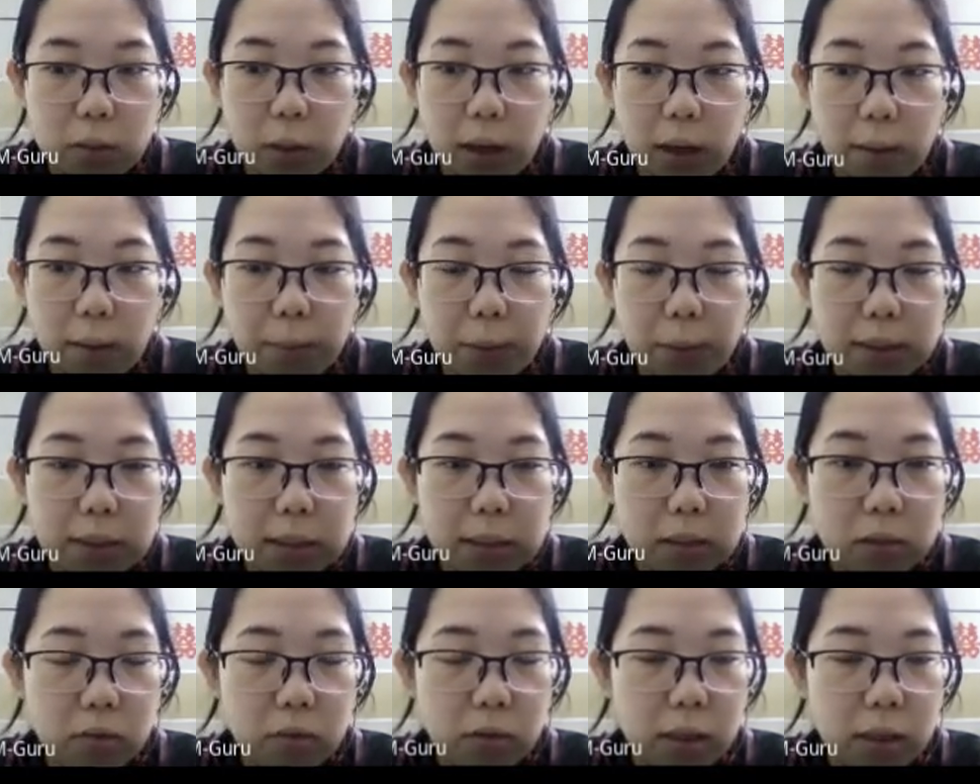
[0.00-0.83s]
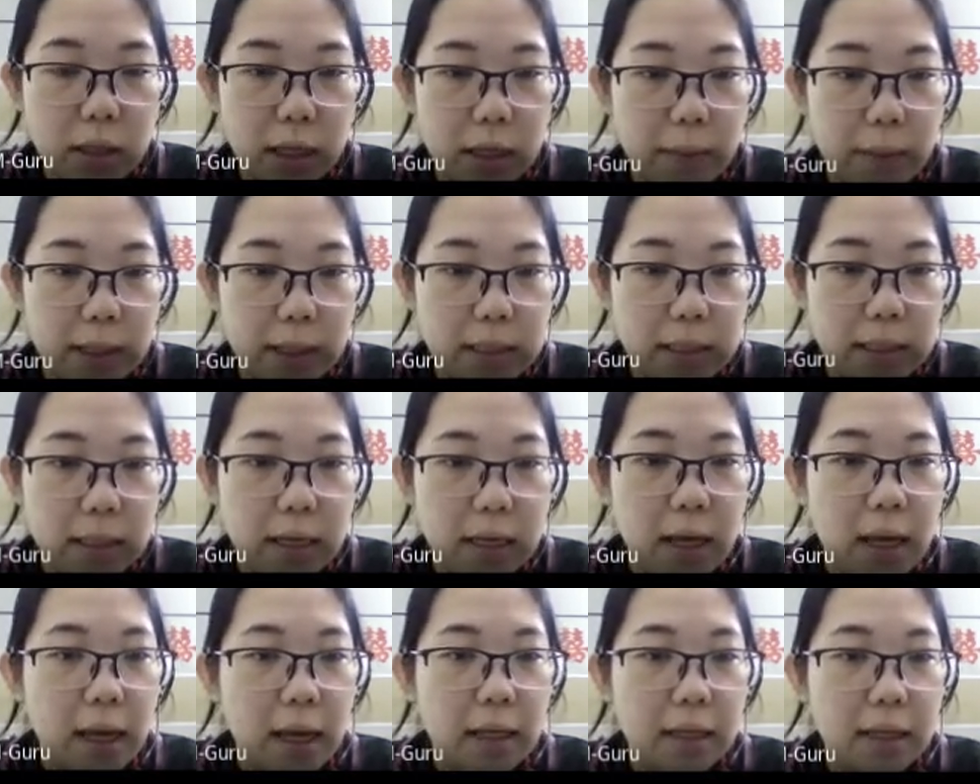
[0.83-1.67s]
When I press this green color button,
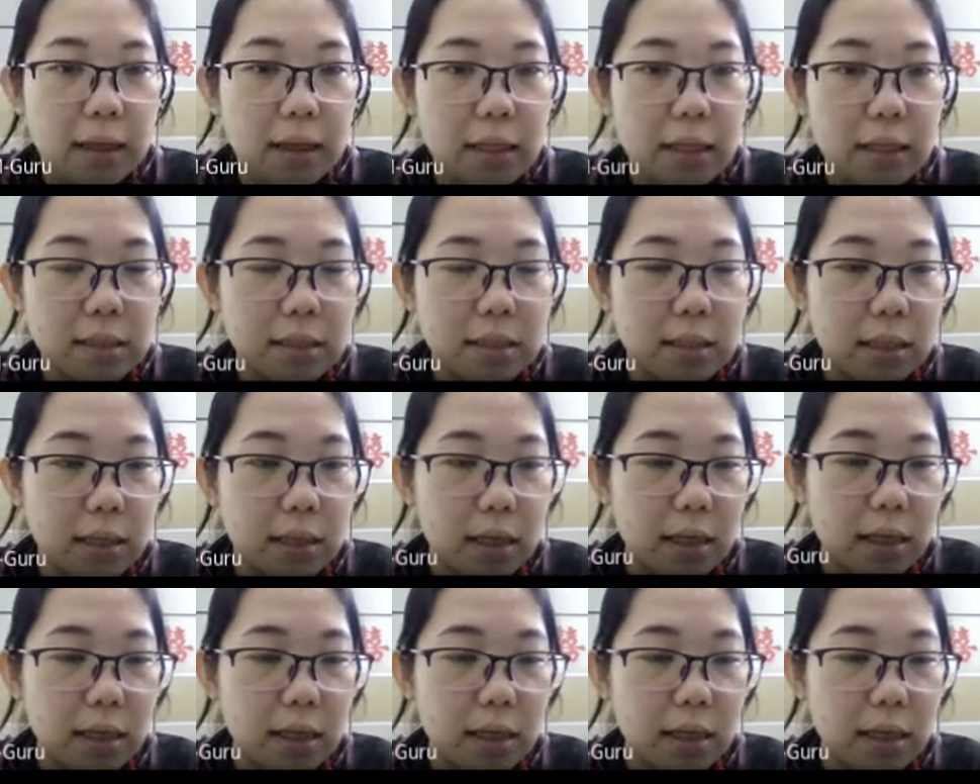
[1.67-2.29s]
this